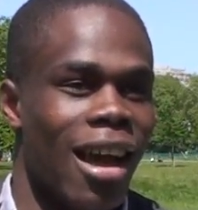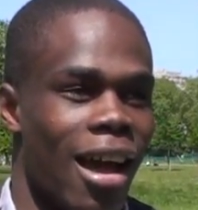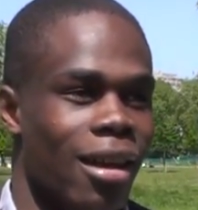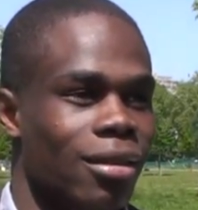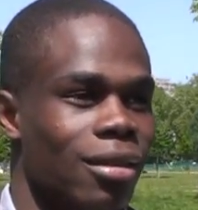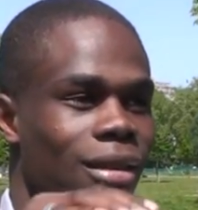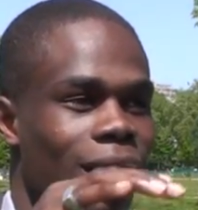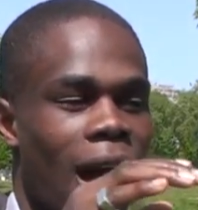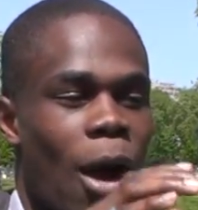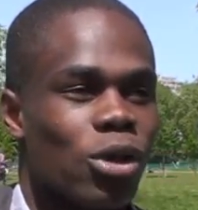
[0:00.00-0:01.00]
And
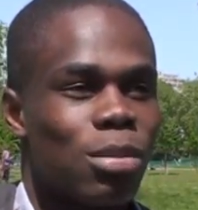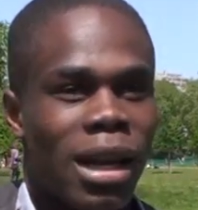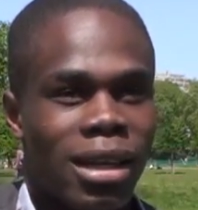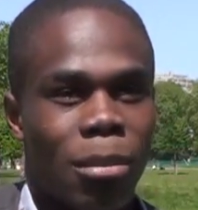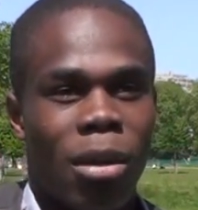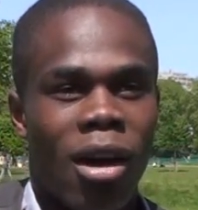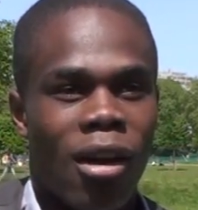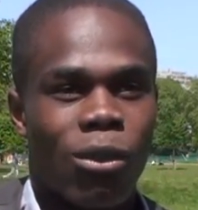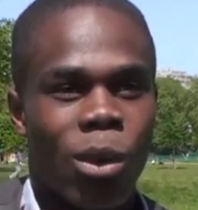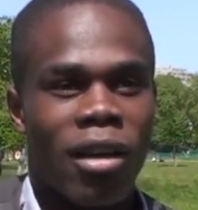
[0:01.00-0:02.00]
I was playing the part
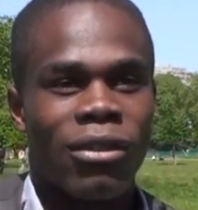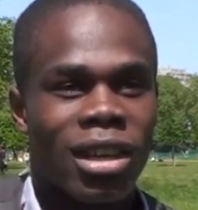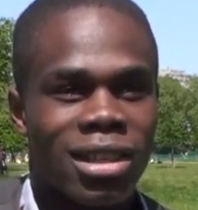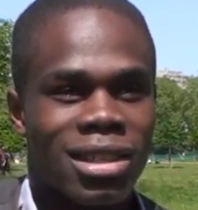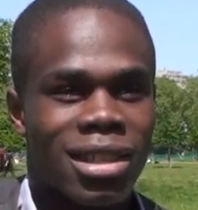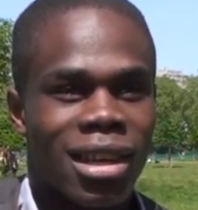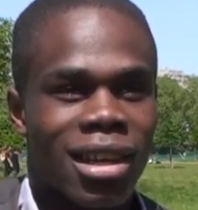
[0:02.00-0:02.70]
of worthless.